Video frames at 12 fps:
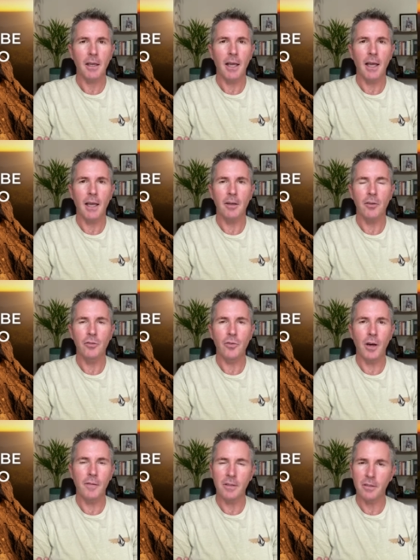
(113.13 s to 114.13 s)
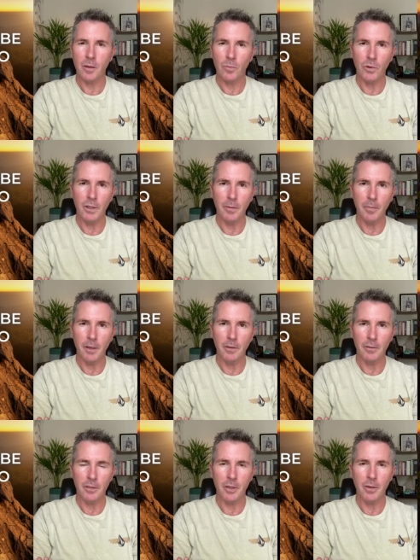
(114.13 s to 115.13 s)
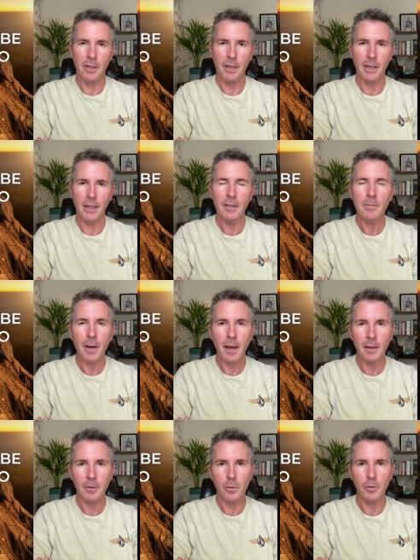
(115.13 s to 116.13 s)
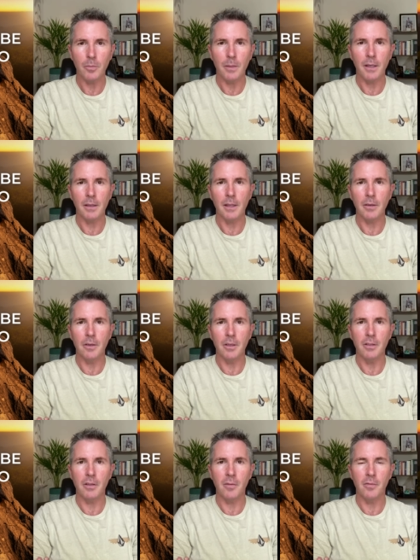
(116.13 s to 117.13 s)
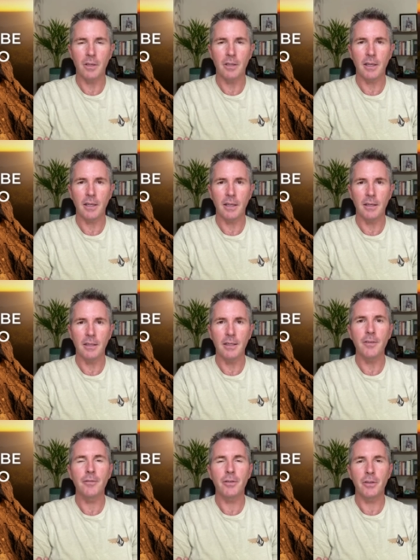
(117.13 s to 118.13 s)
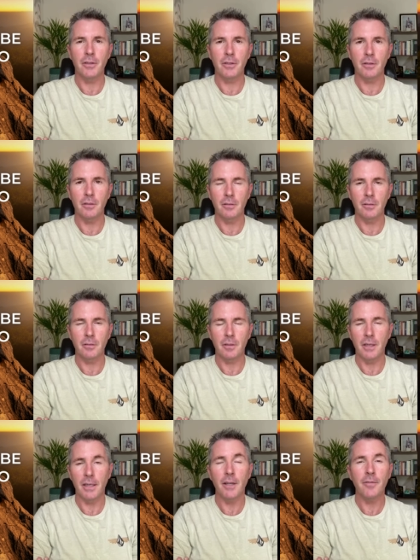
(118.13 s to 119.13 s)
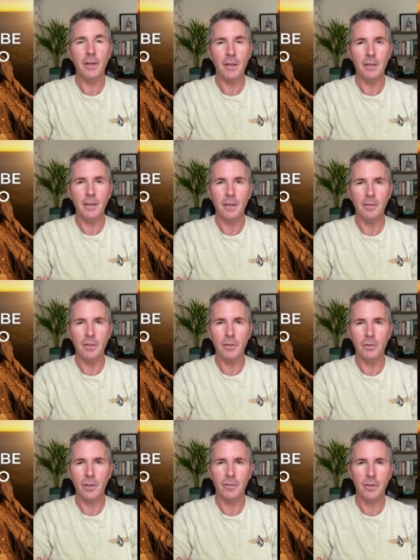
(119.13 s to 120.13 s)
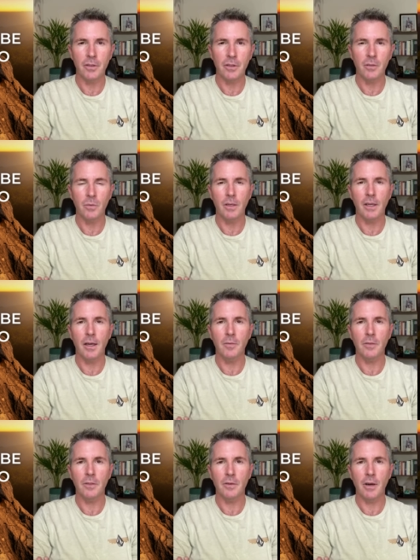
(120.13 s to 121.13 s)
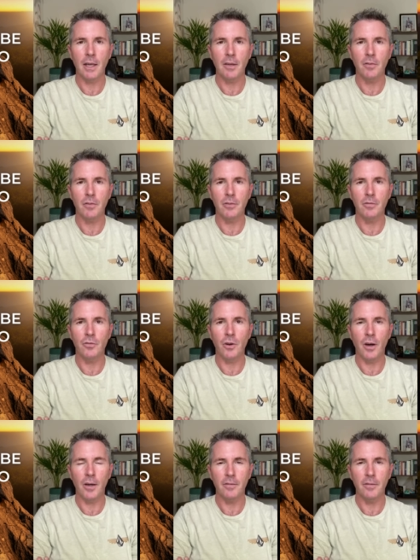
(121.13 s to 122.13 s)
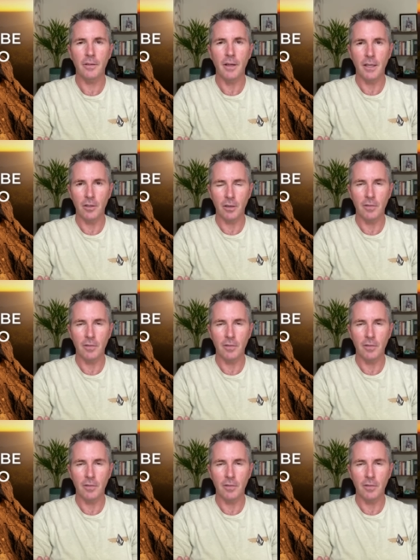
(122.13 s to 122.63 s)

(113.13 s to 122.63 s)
and drive is somewhere in the middle. So it, it is malleable, but there is obviously a difference, significant individual differences when it comes to our levels of drive, and you'll